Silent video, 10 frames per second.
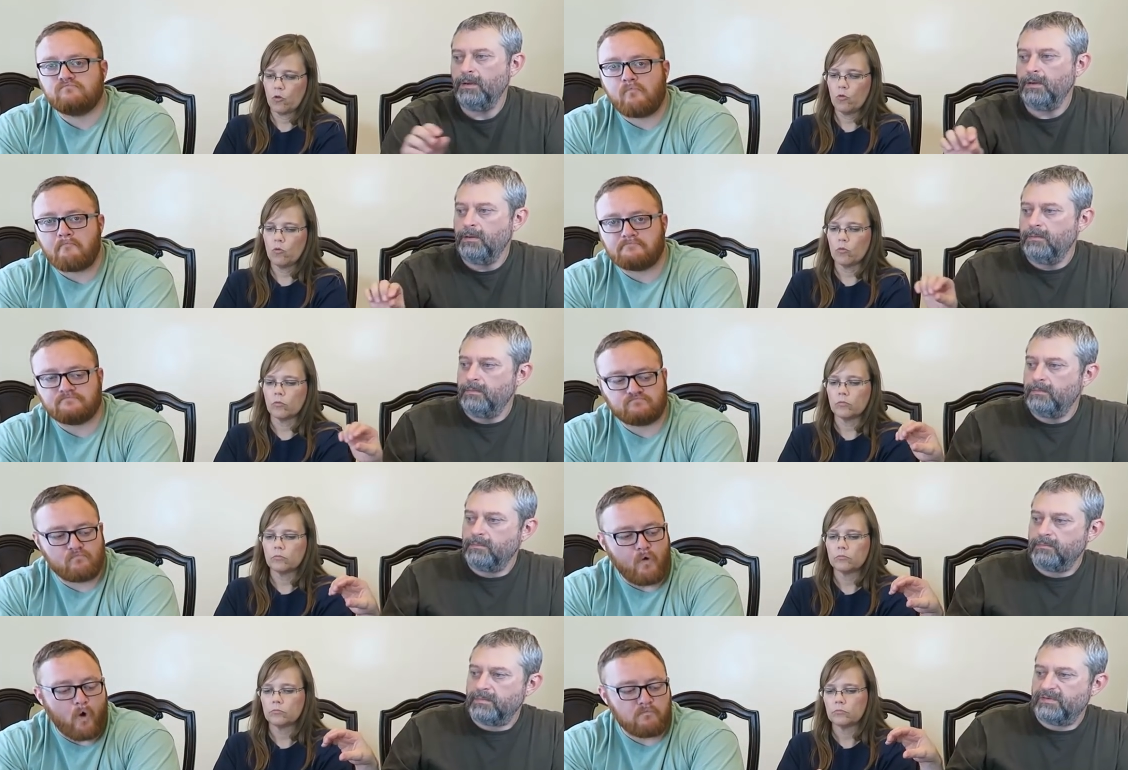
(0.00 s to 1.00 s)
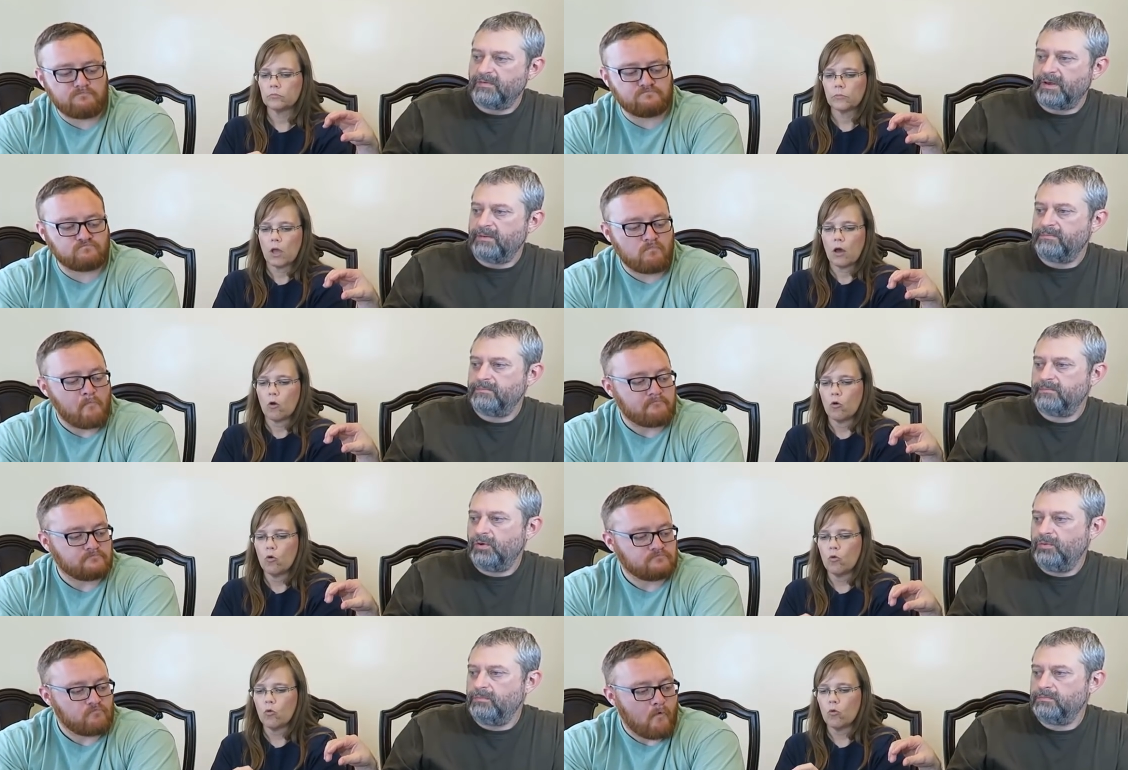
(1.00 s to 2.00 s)
Speaker 1: Ooh. Ooh. Mm-hmm.
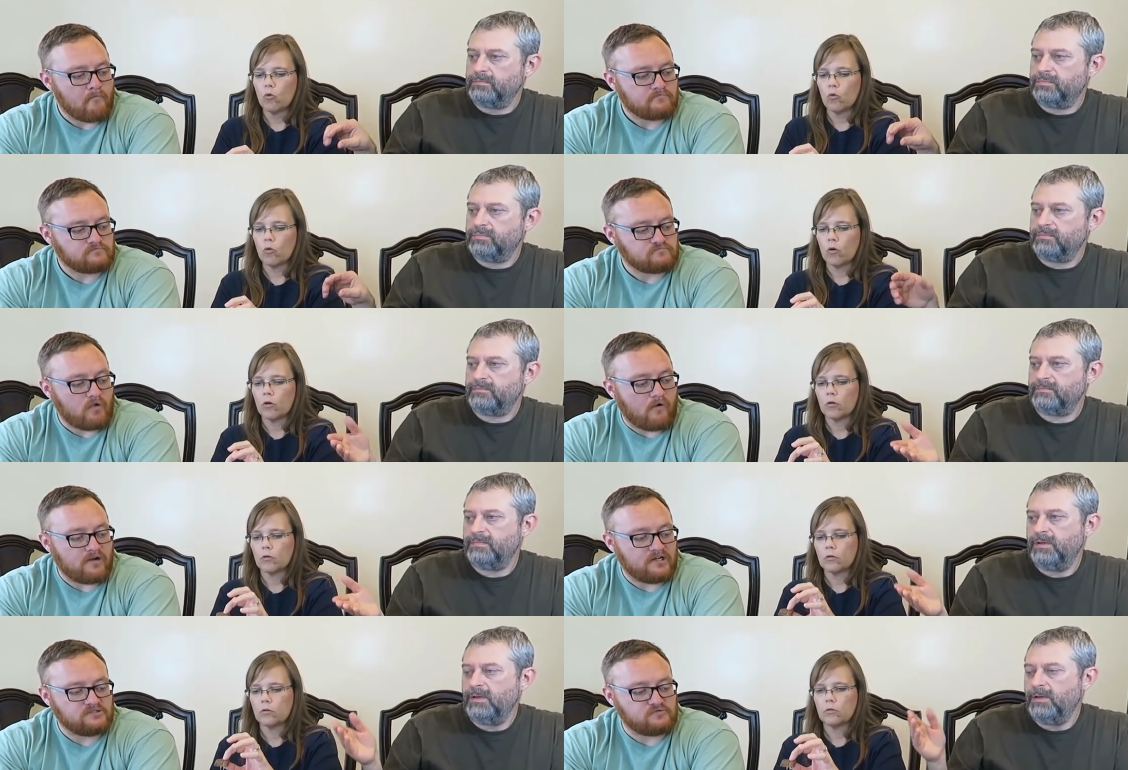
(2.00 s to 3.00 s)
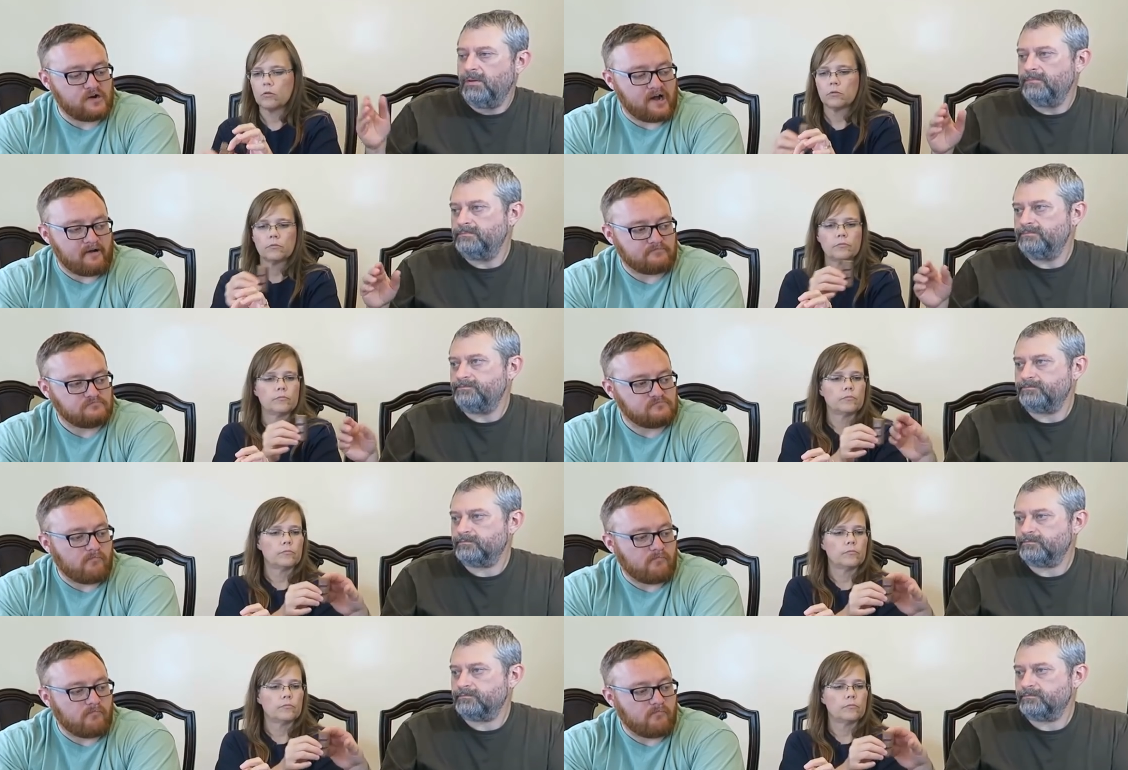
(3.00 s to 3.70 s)
Ooh. Oh, it is running.